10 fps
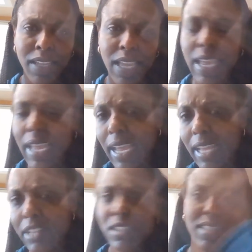Okay,
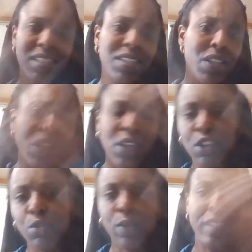and just
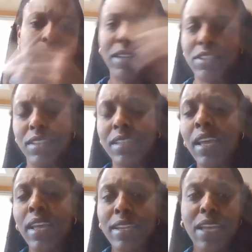doing smudges.
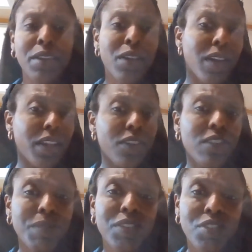Now there are other
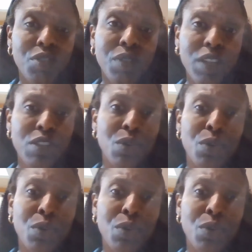smudges you can do.